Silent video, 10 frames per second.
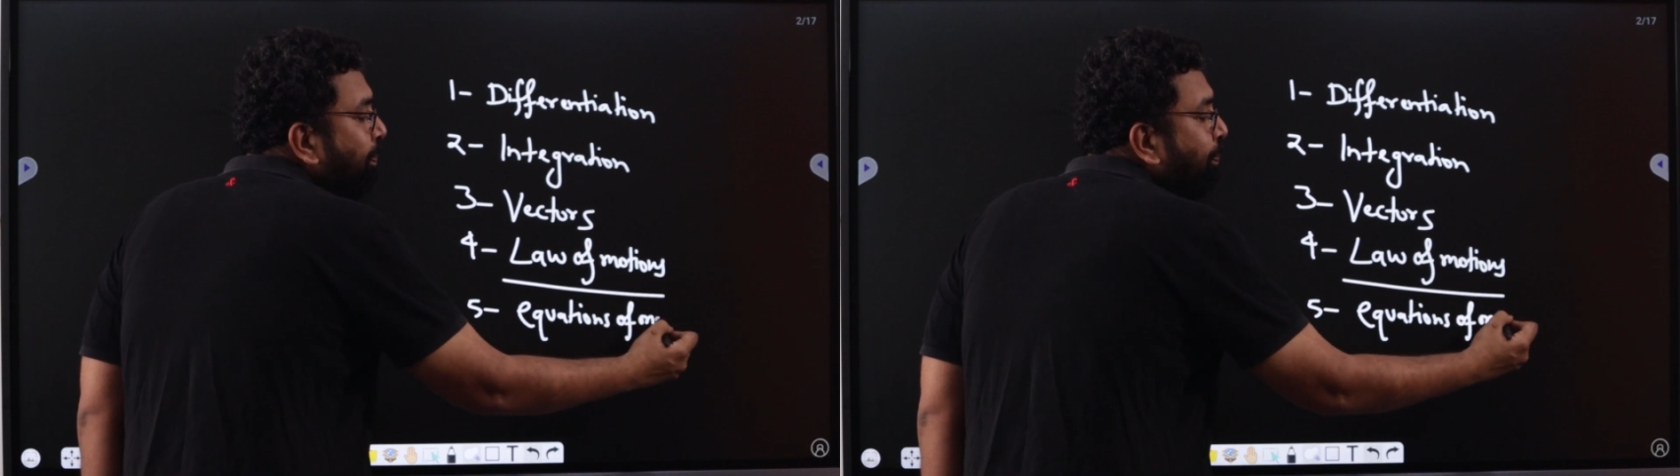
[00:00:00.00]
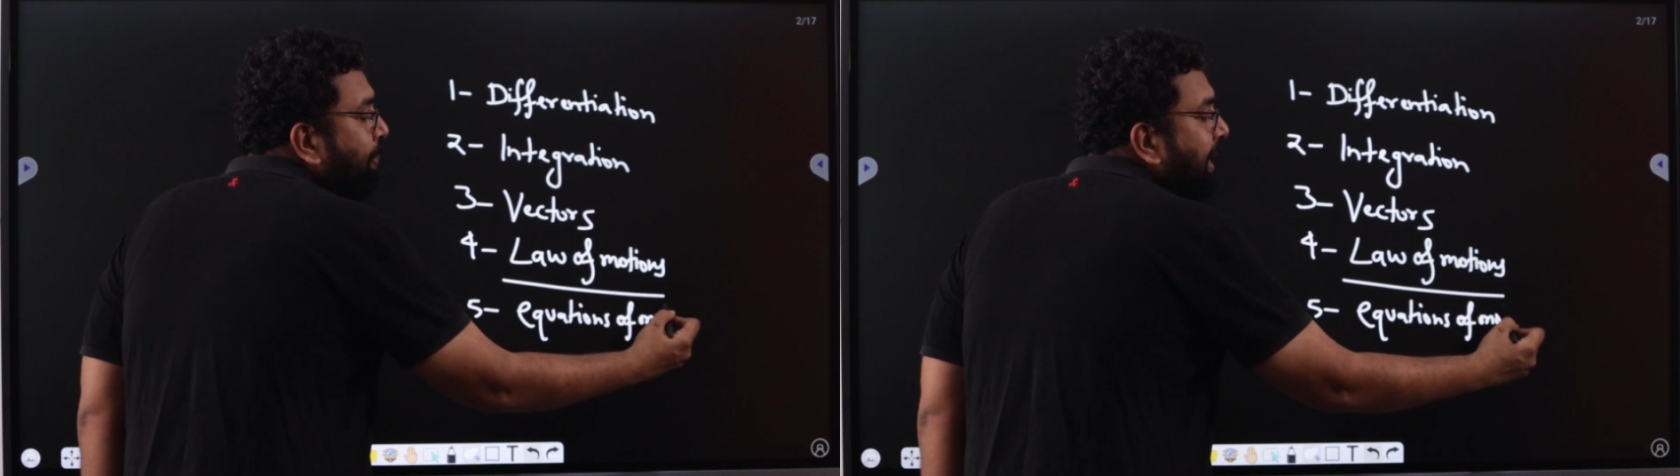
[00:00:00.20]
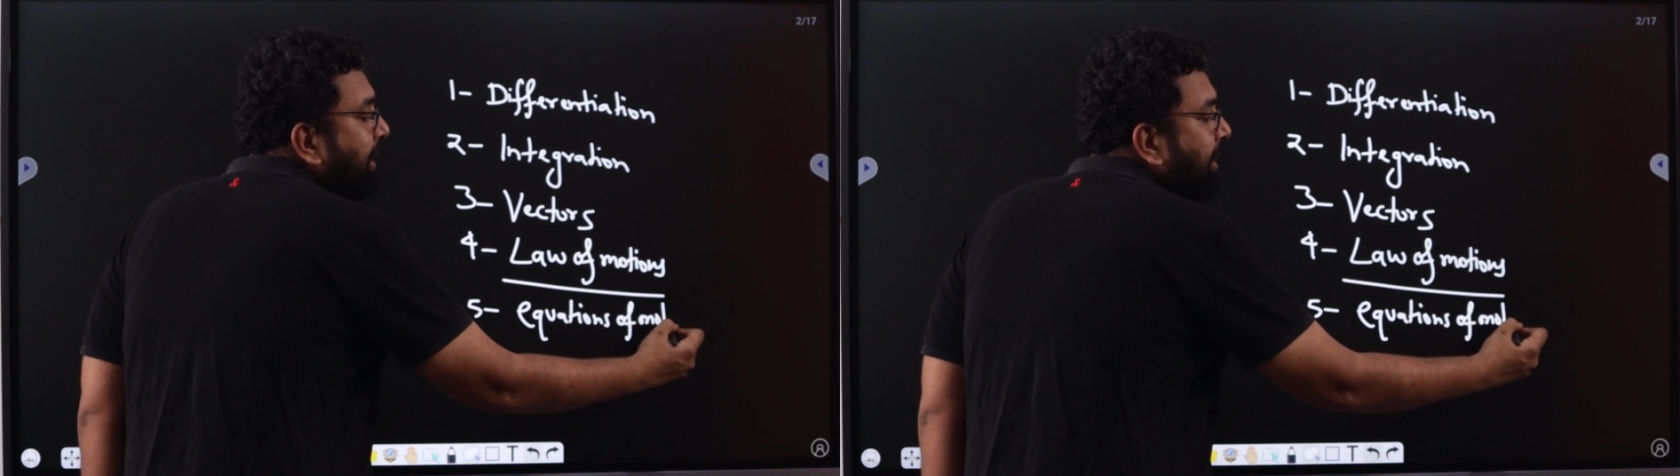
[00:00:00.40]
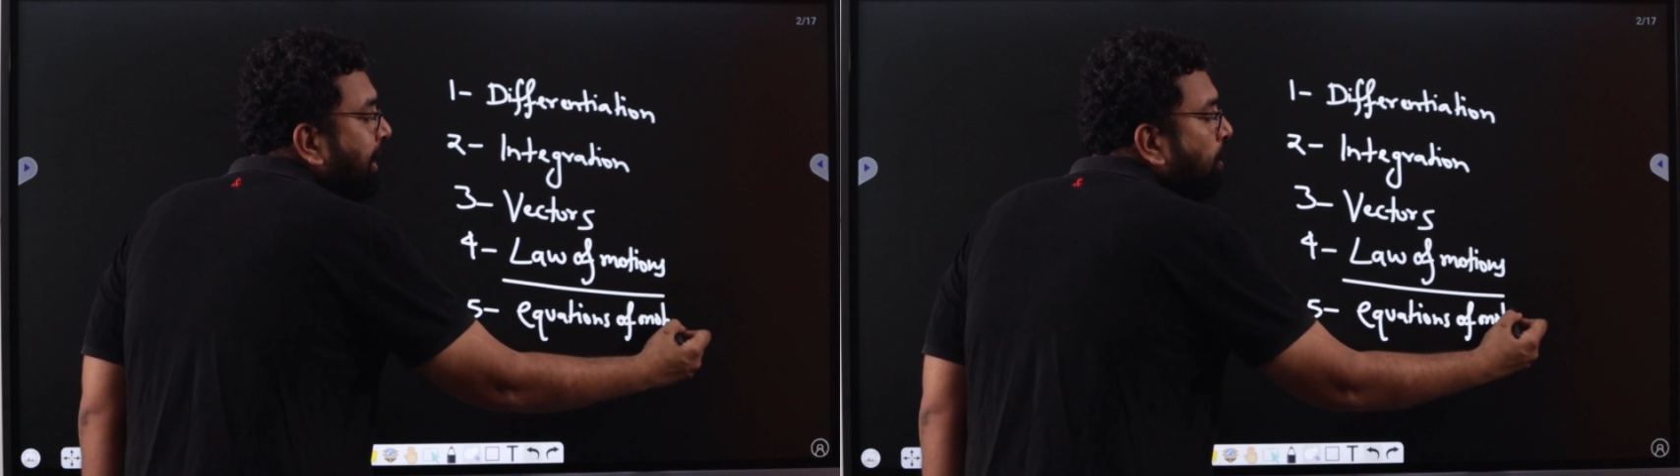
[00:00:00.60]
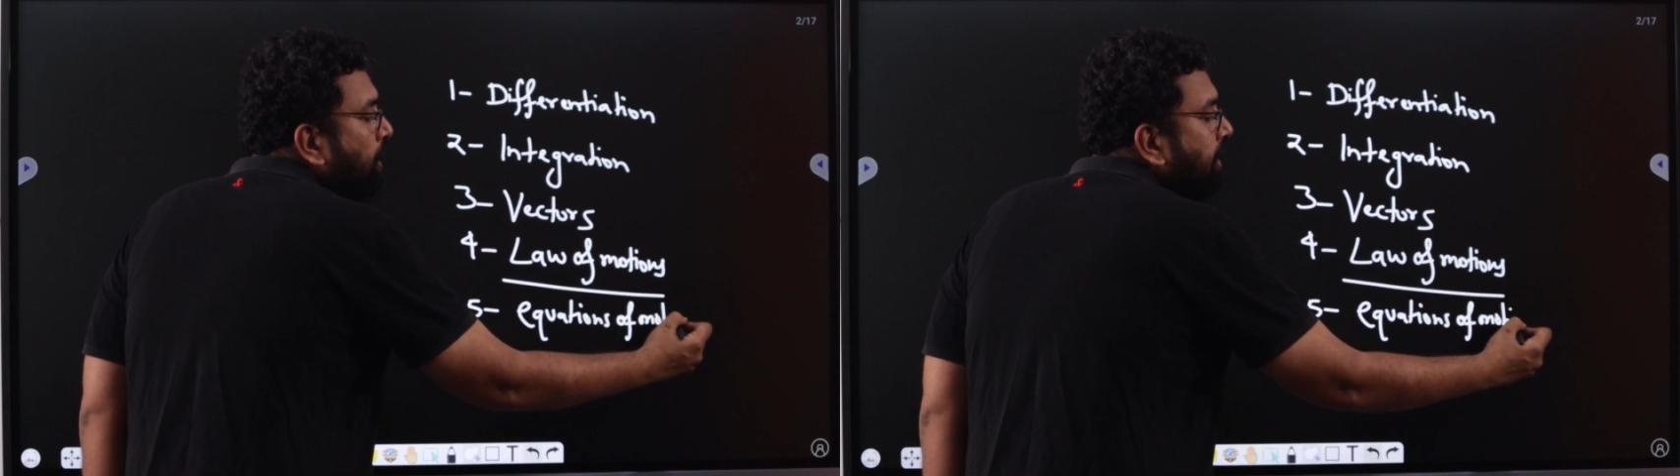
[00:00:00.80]

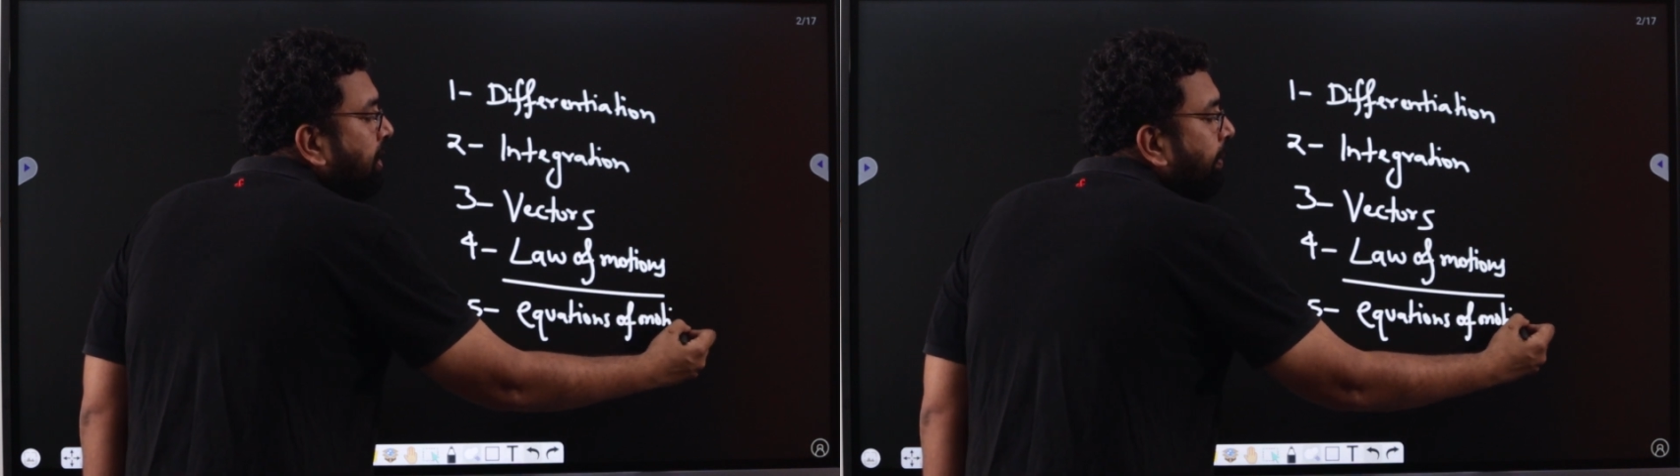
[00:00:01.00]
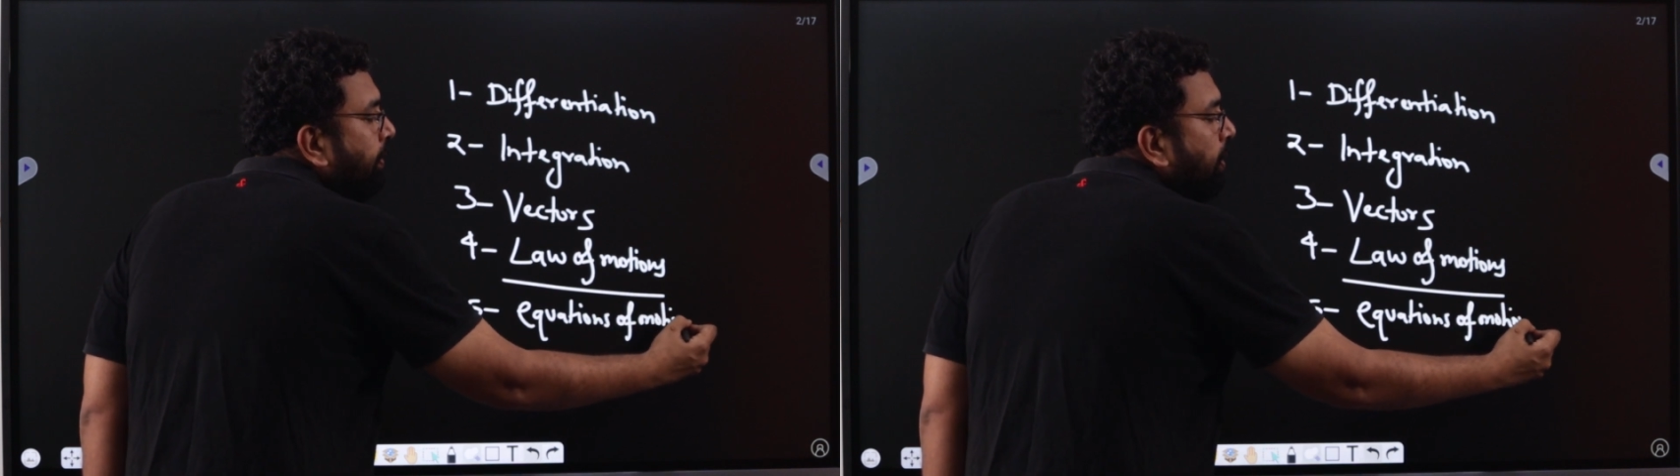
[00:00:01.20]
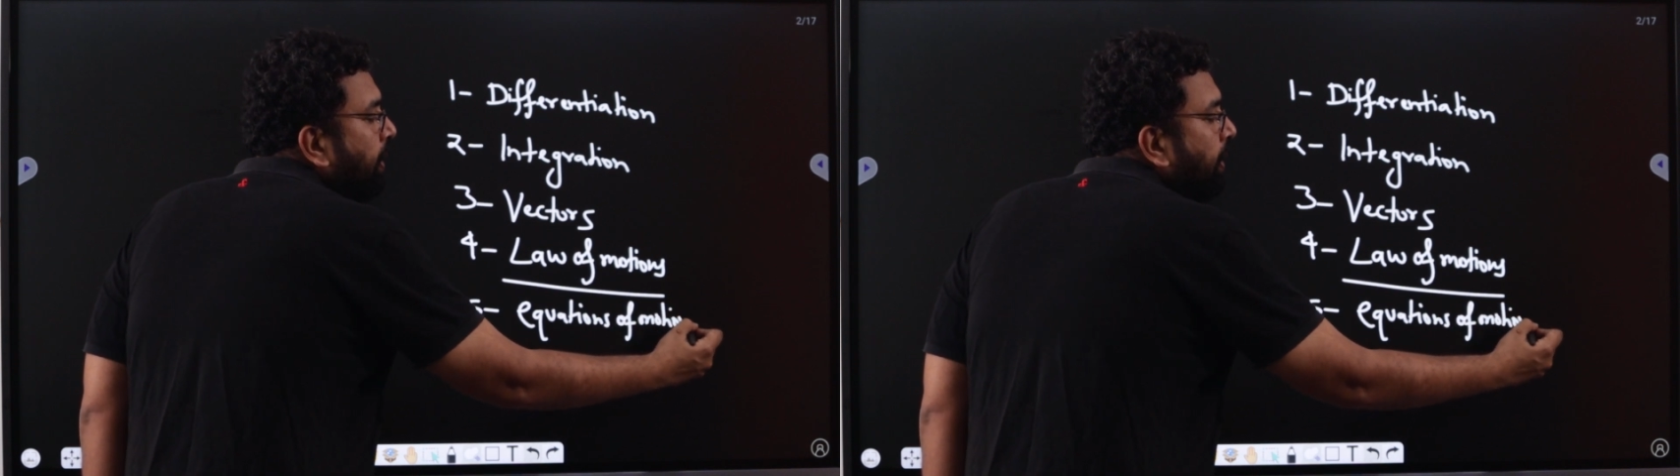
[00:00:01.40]
basic concepts